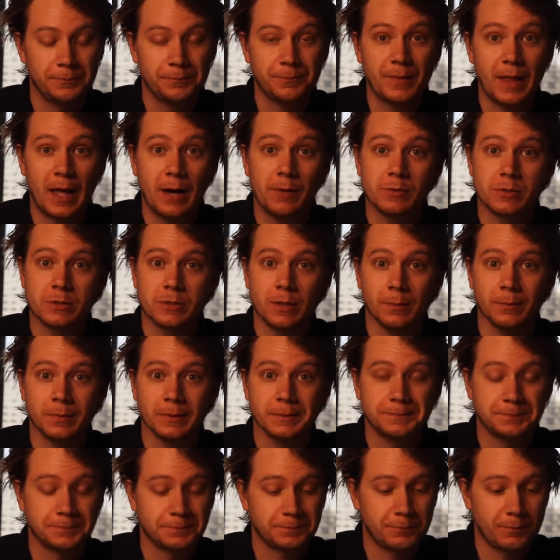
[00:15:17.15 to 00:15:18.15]
That was
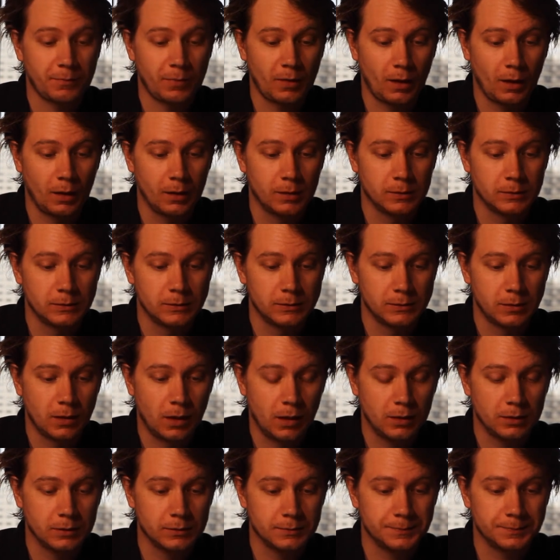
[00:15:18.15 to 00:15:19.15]
something.
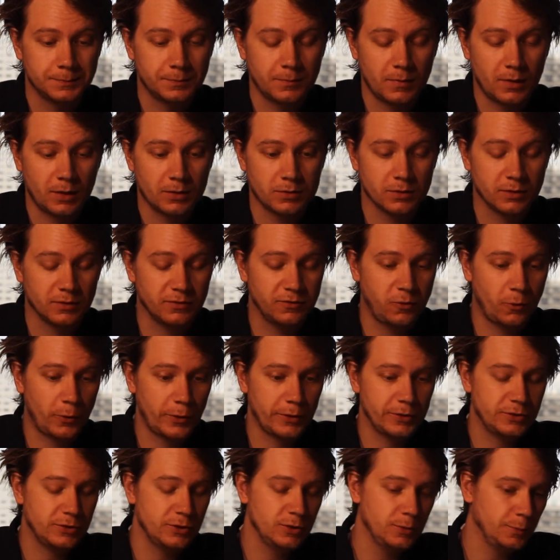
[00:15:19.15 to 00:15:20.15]
So the
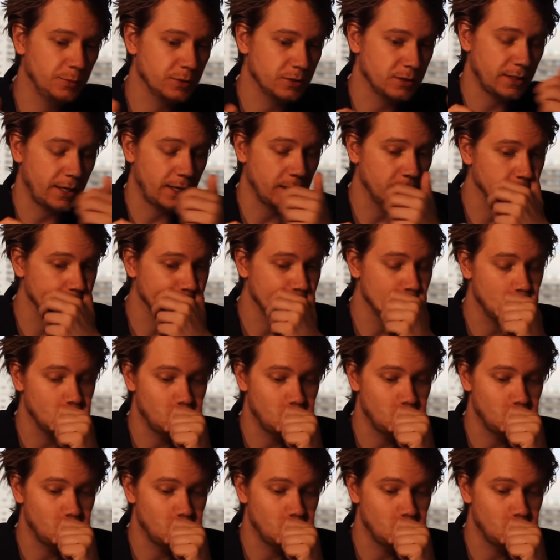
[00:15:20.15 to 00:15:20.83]
42%,